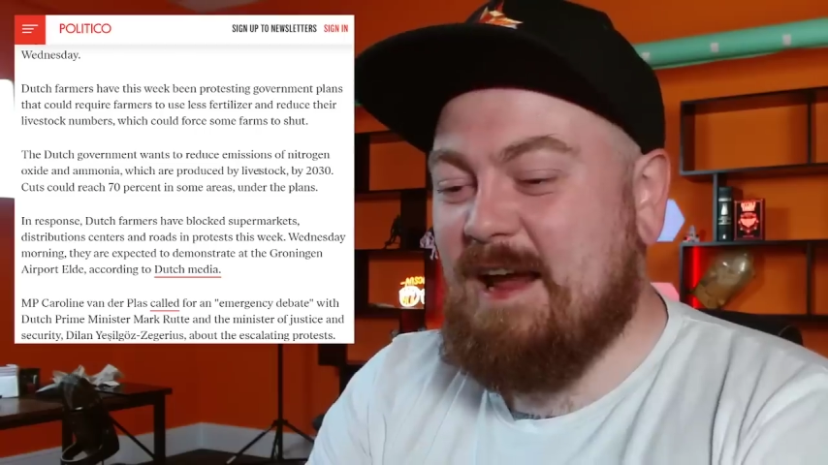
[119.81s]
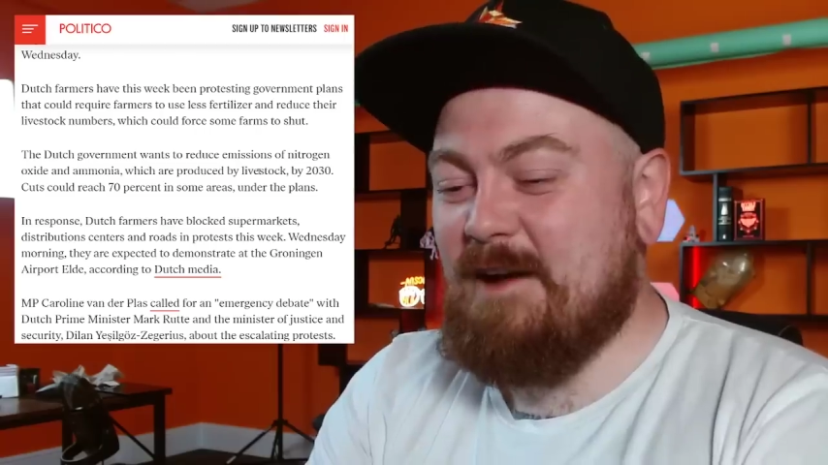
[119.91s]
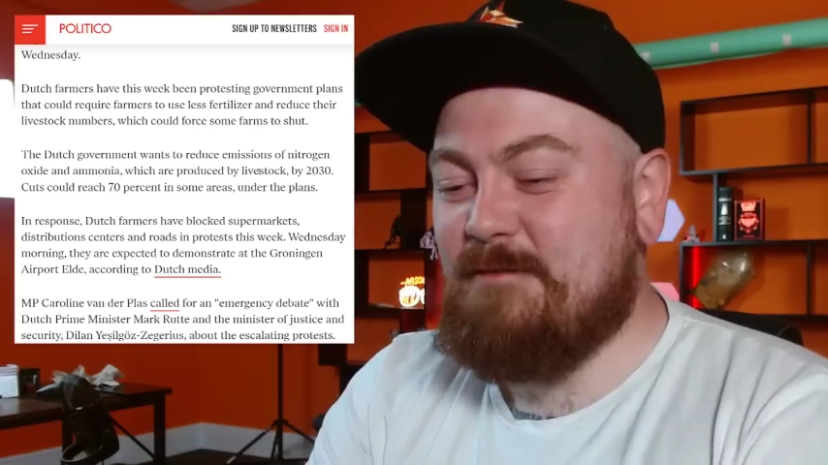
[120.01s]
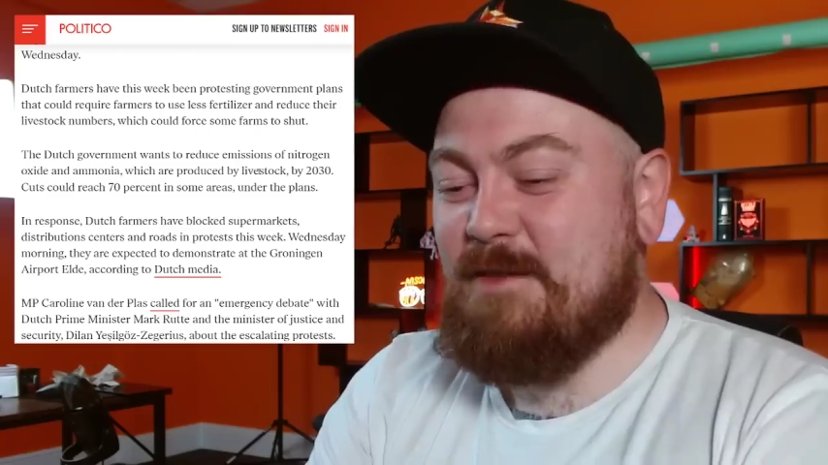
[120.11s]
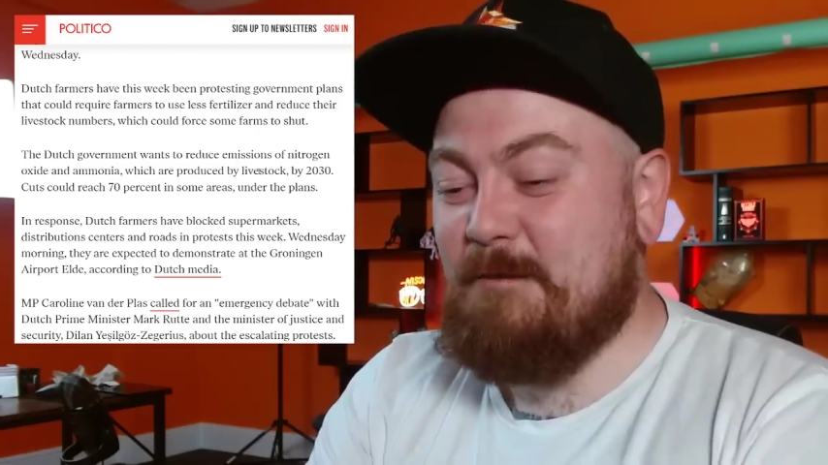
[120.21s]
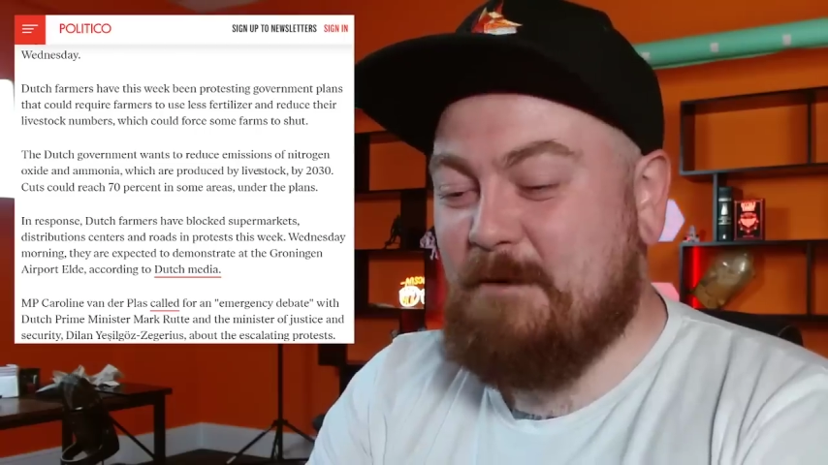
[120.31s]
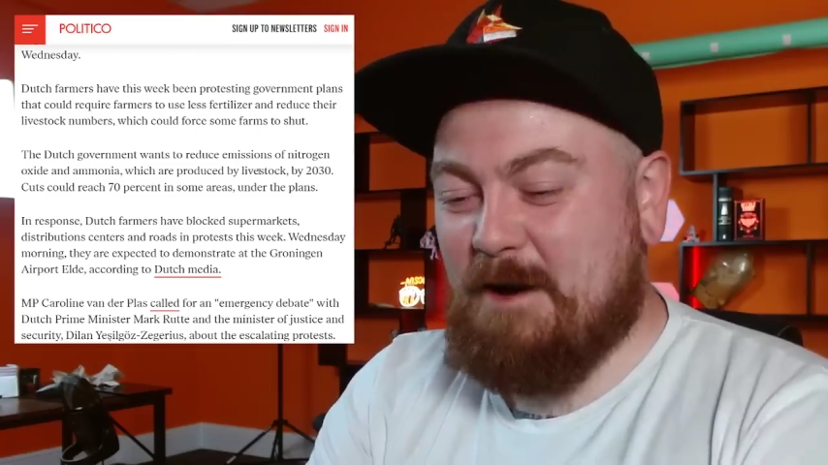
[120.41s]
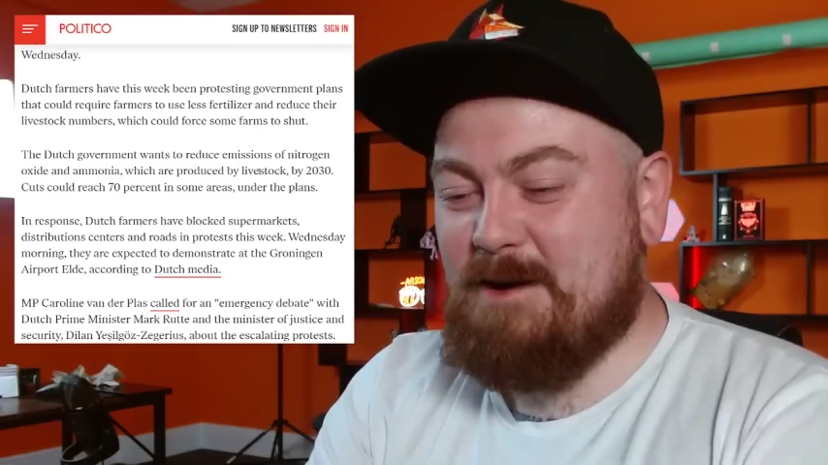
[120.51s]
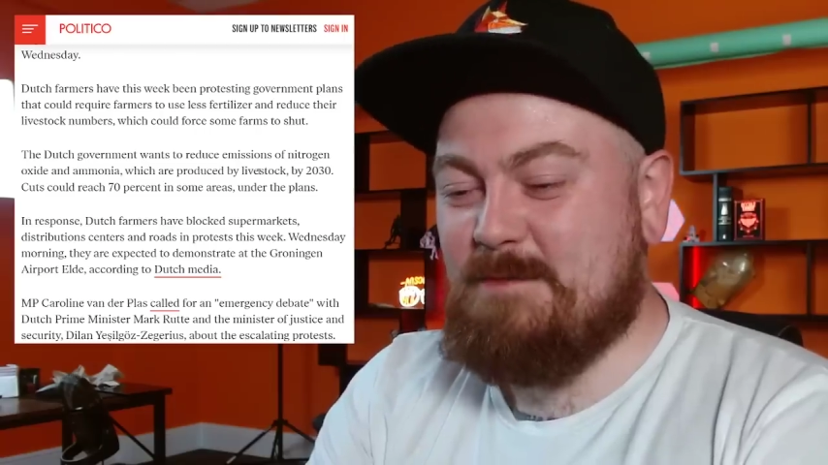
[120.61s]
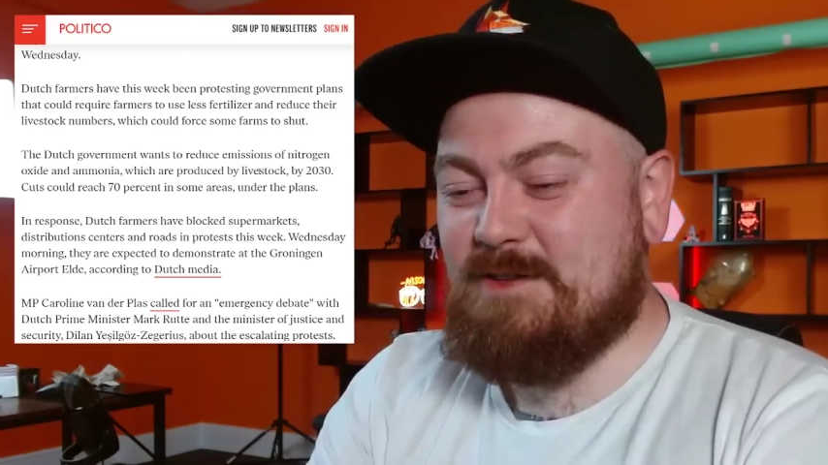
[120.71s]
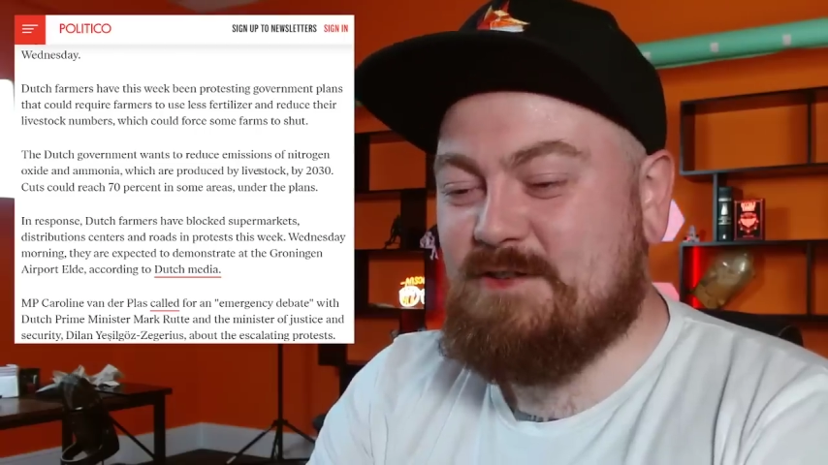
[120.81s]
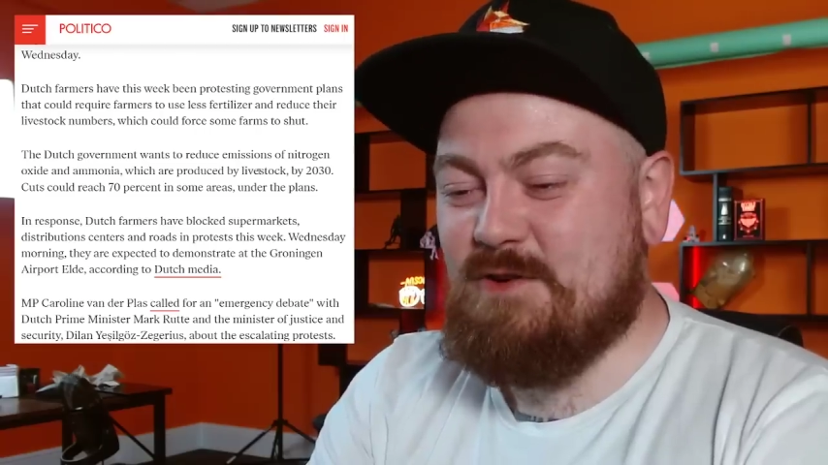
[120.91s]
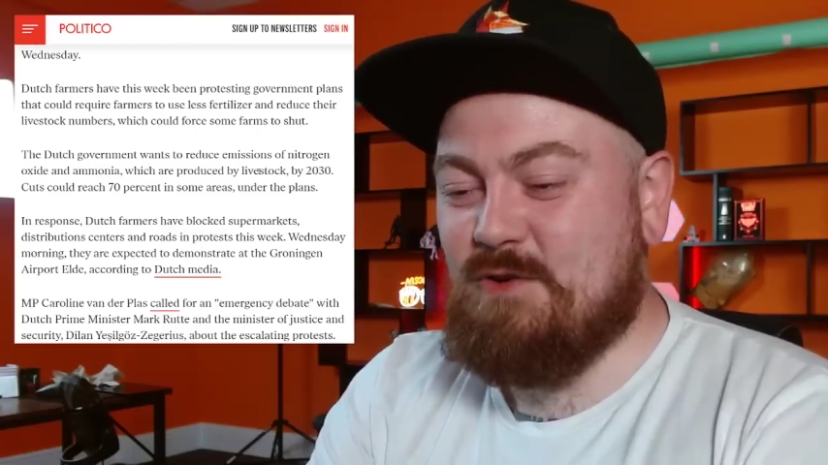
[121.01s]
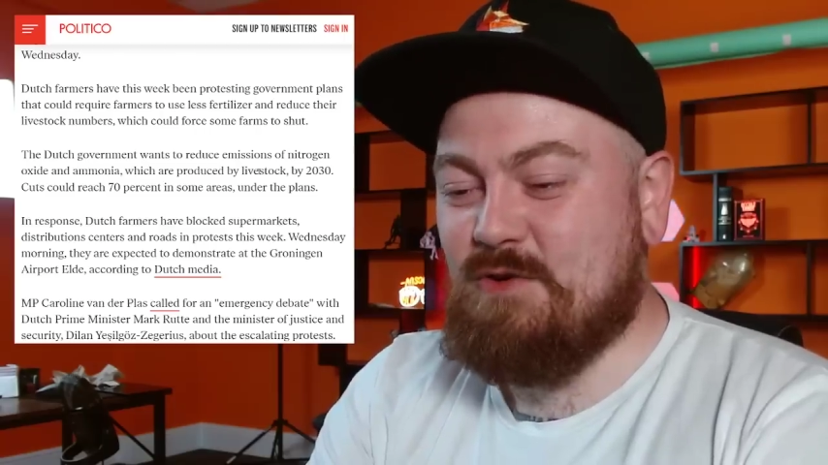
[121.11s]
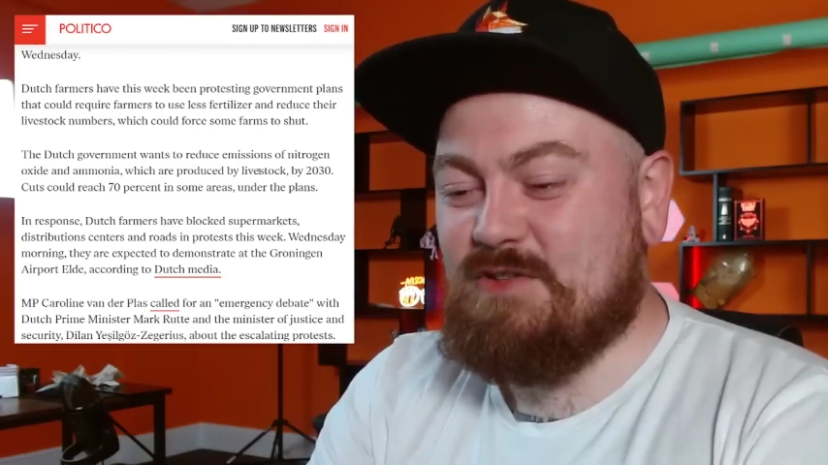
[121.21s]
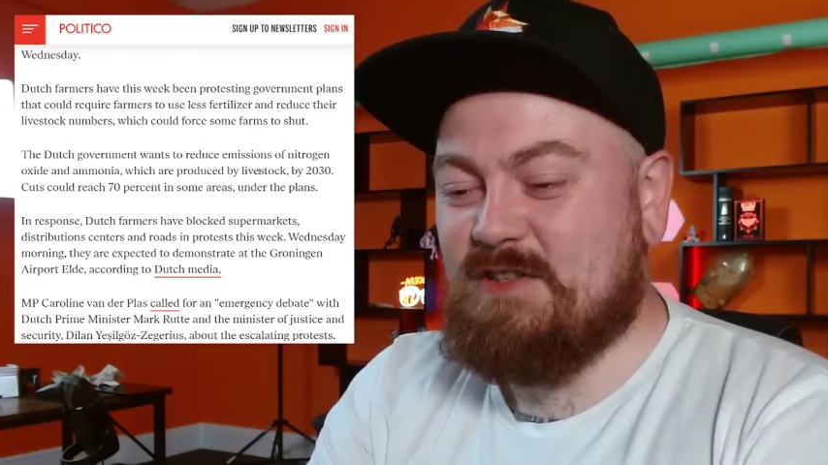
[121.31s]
If the farmers go,